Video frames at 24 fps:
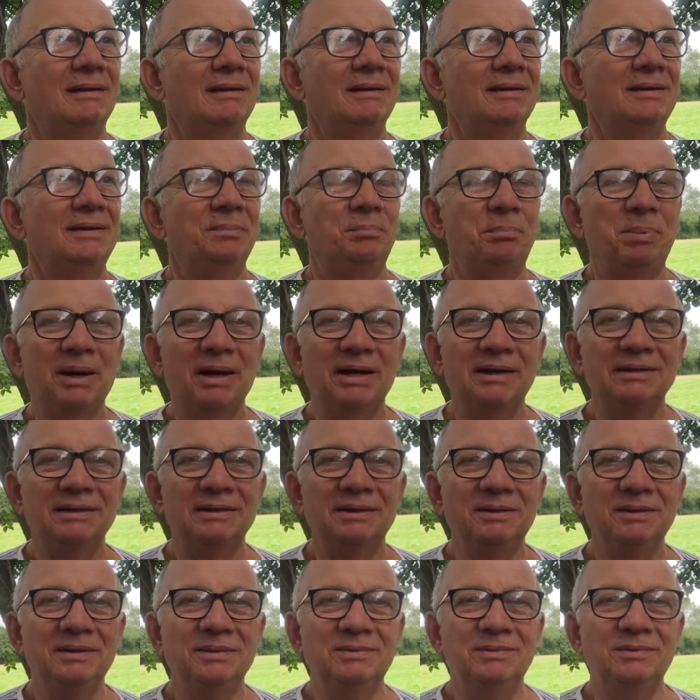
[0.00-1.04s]
the
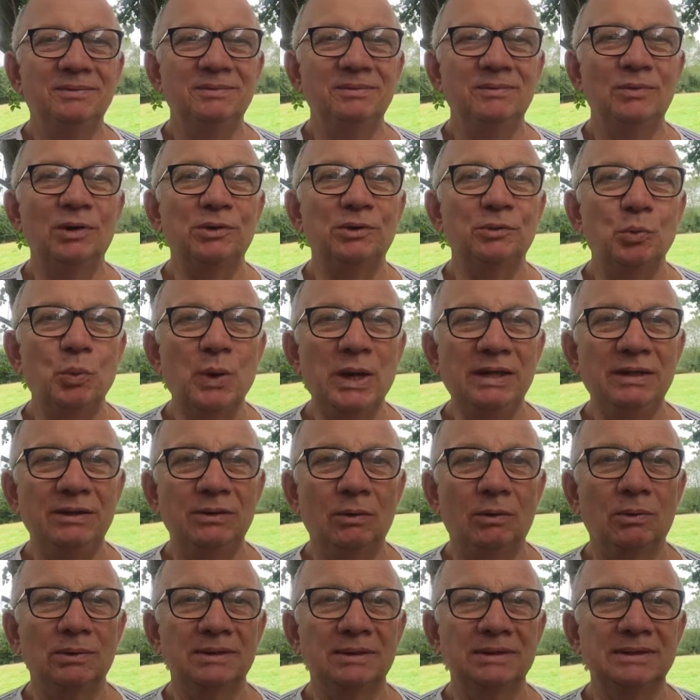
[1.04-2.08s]
partner got wind
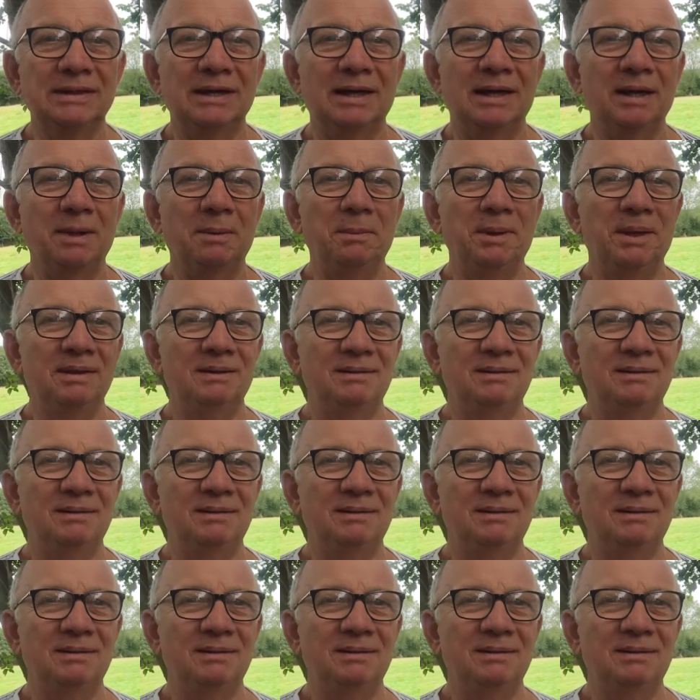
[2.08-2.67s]
all the time,